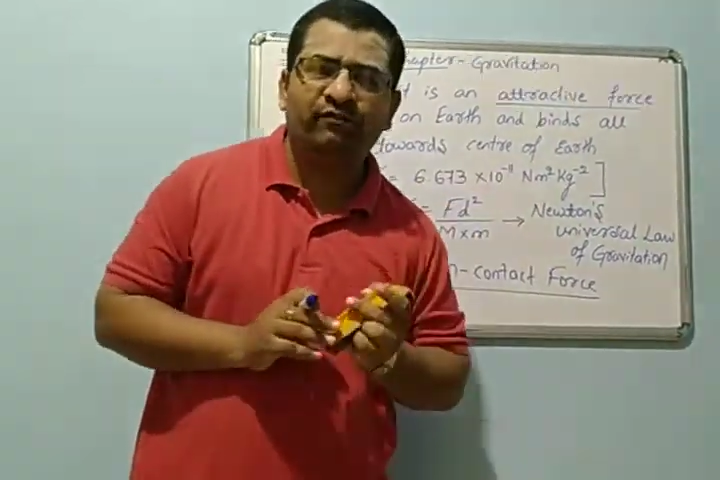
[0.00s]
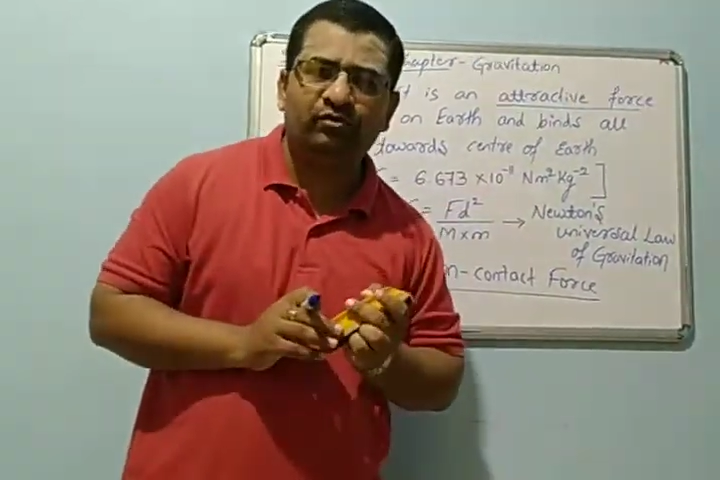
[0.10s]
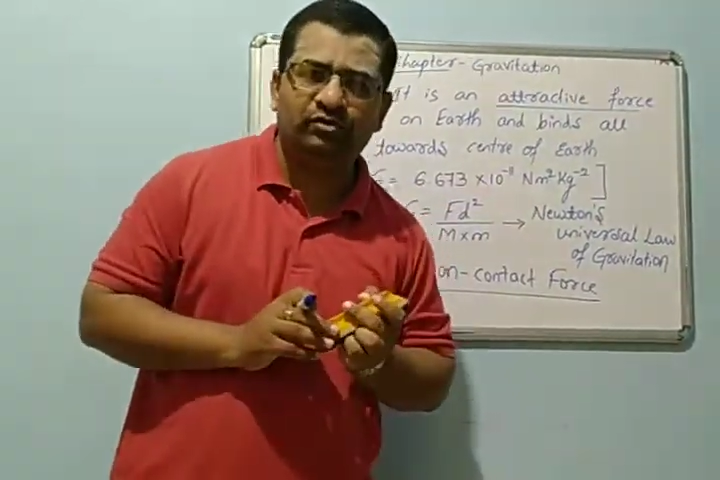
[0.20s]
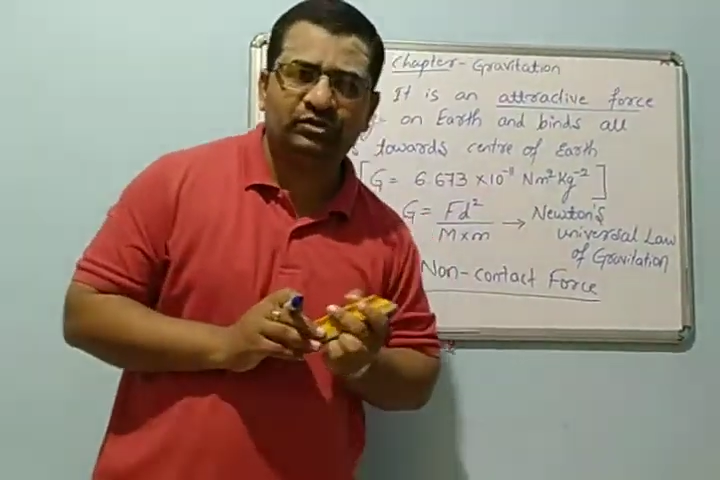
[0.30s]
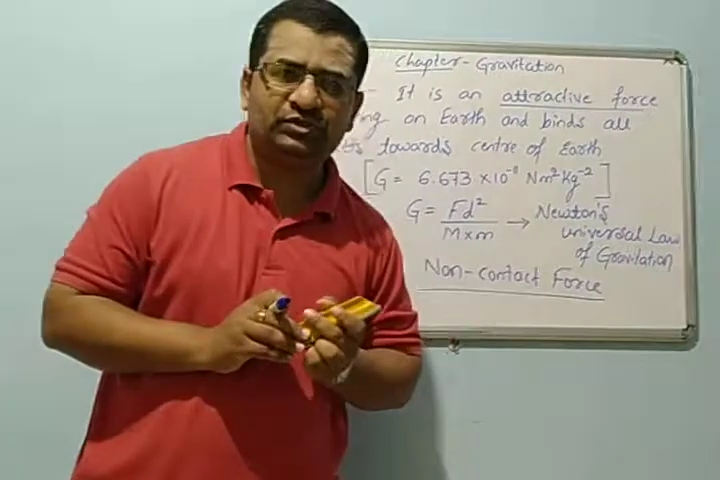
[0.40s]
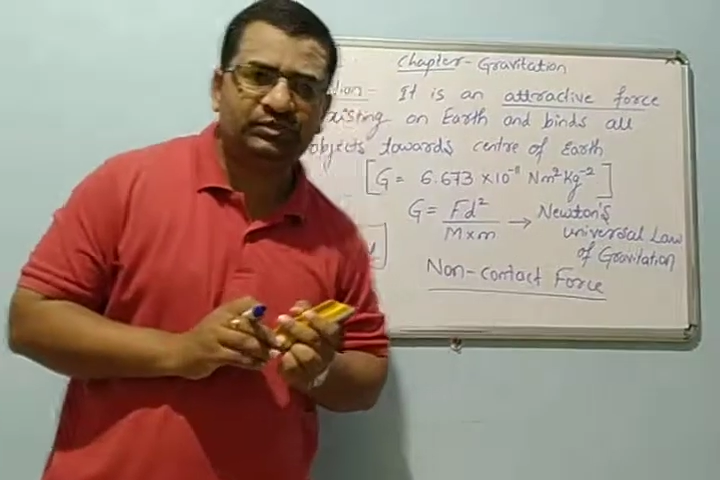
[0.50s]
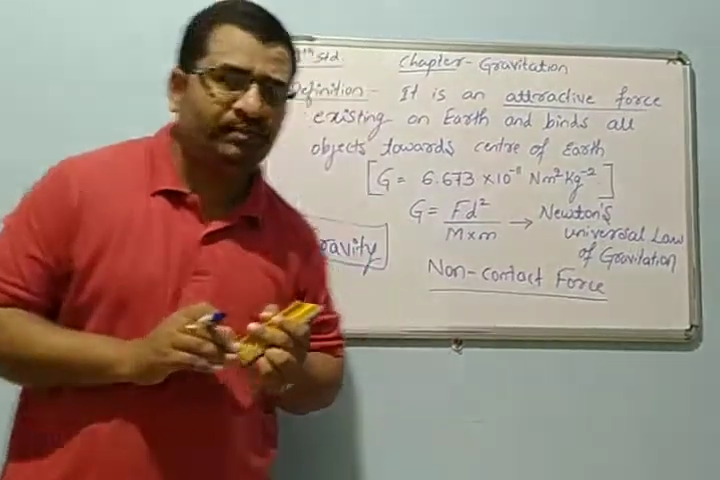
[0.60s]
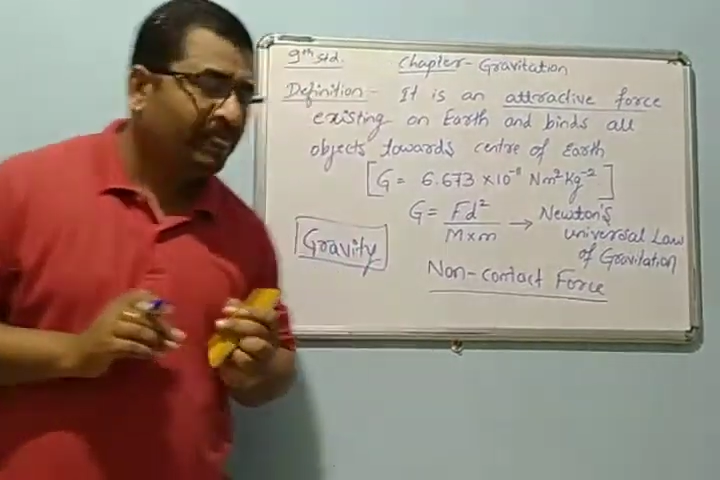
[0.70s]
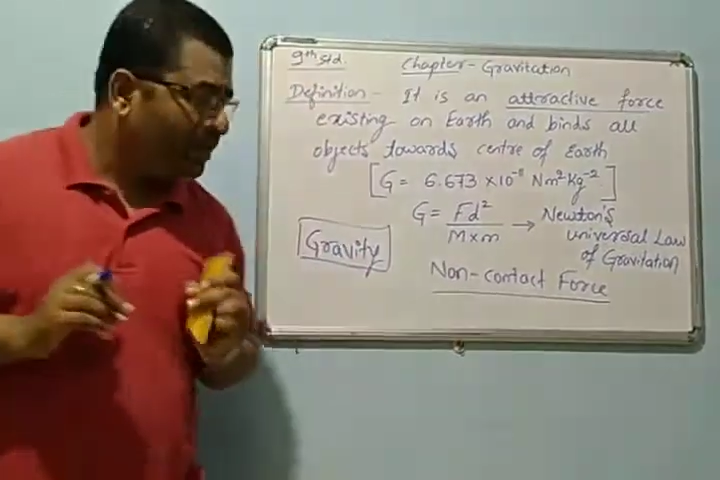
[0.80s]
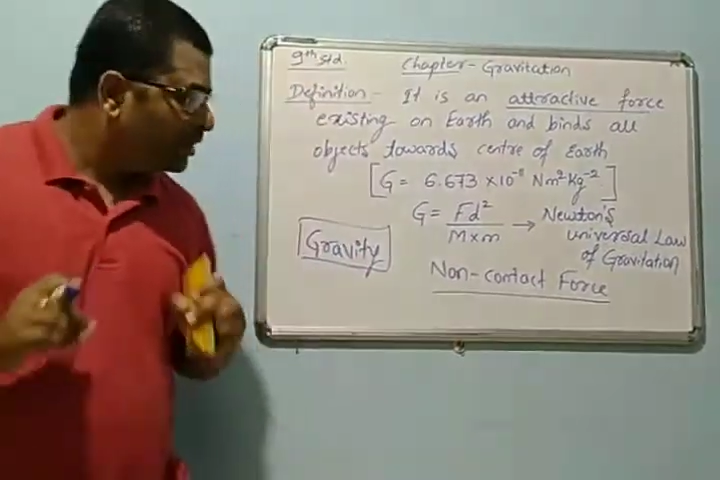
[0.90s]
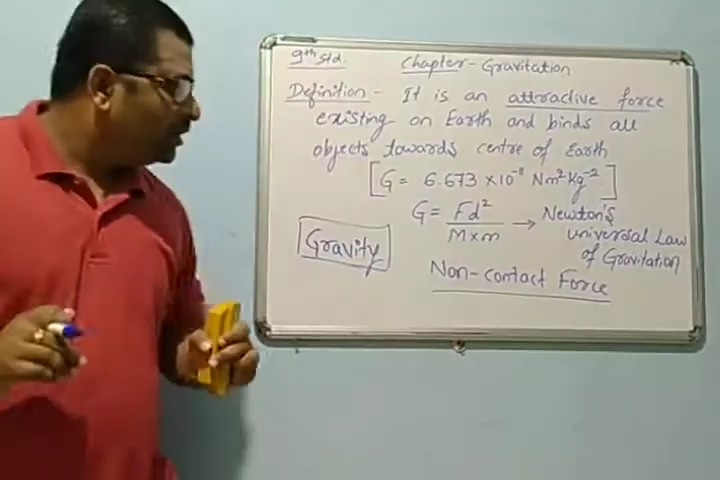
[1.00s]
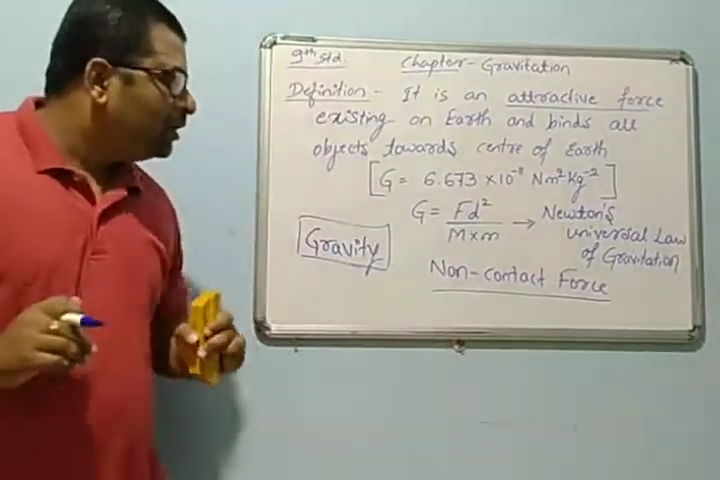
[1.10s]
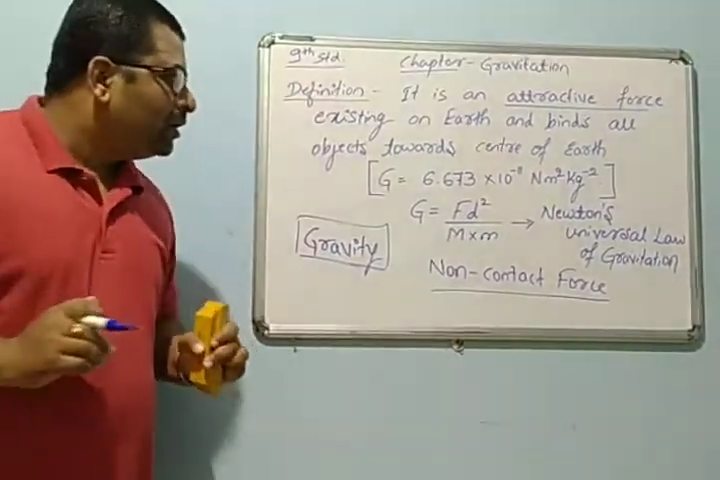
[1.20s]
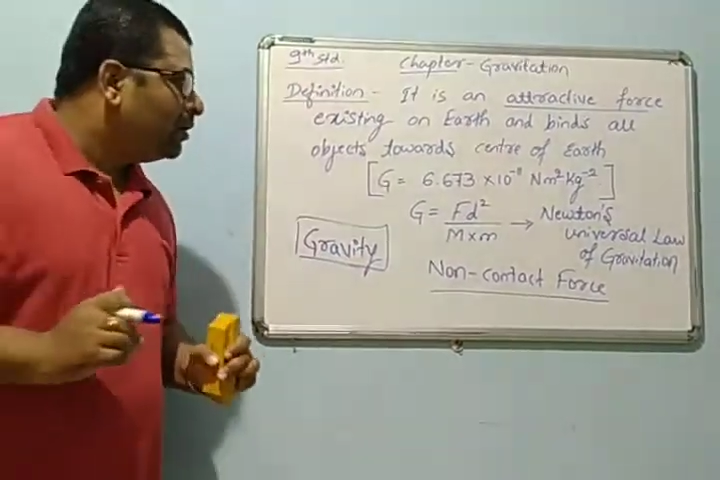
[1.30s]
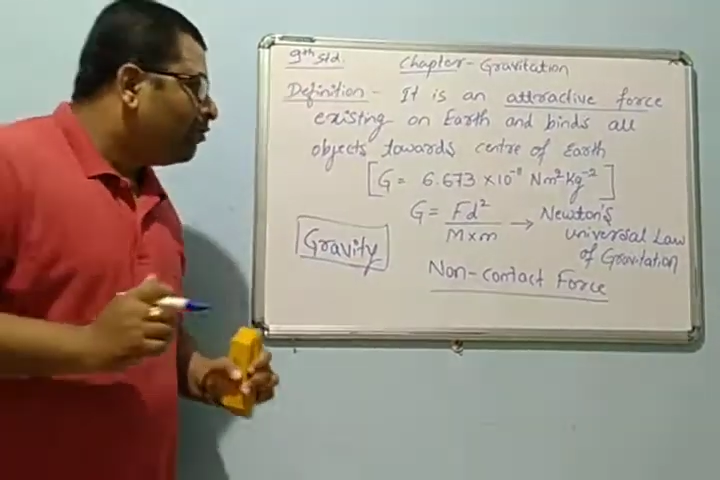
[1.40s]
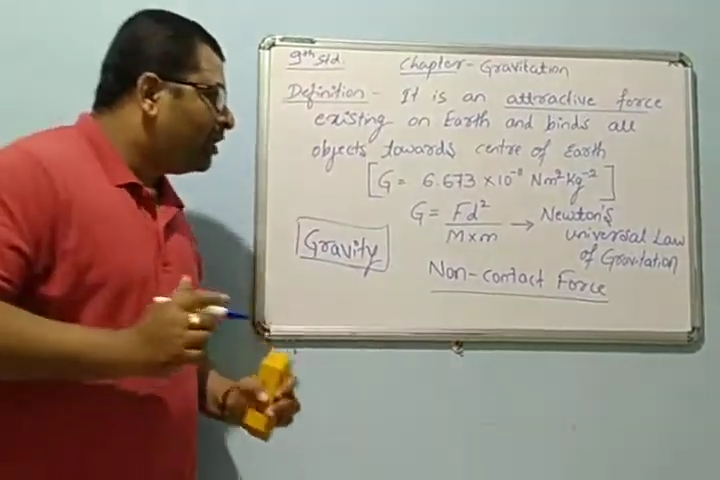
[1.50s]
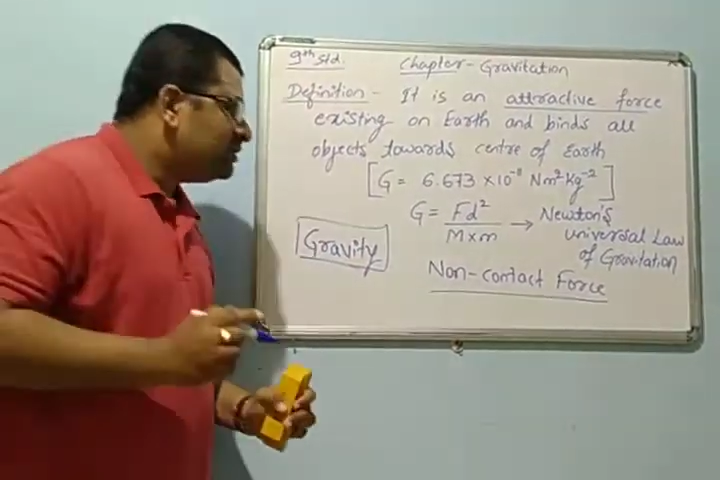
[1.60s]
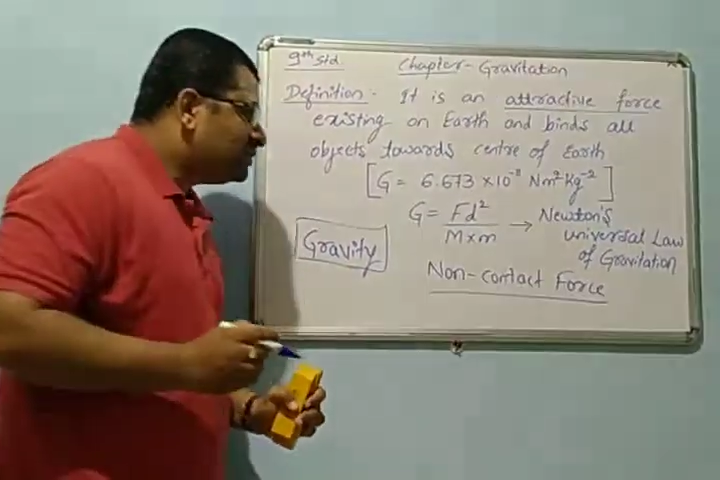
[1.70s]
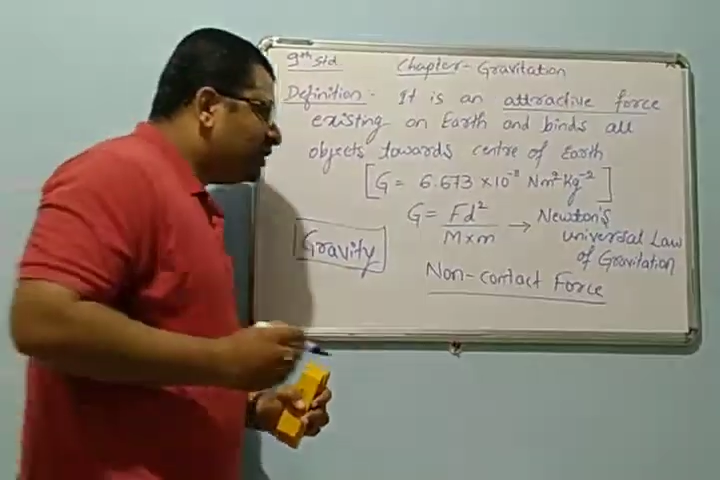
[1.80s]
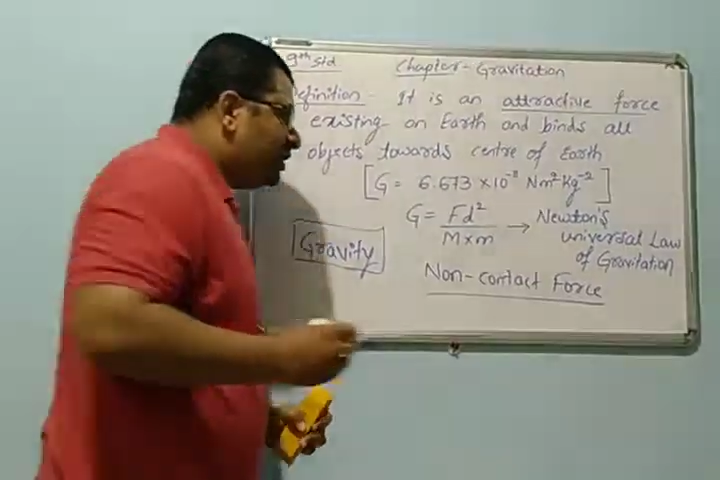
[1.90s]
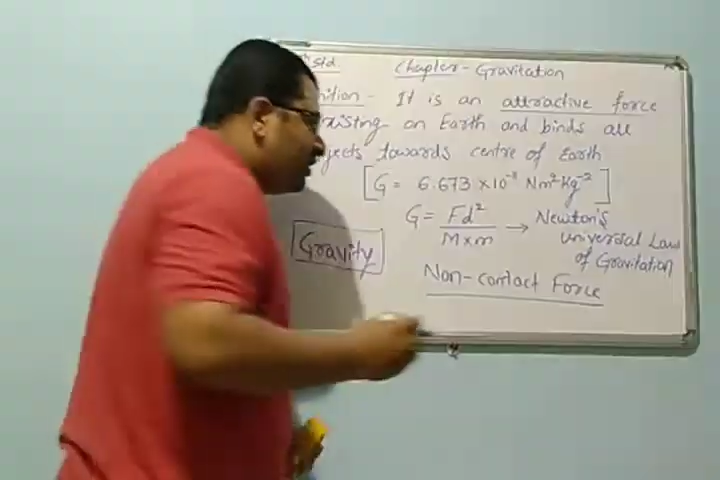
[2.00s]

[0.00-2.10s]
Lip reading: forces. While studying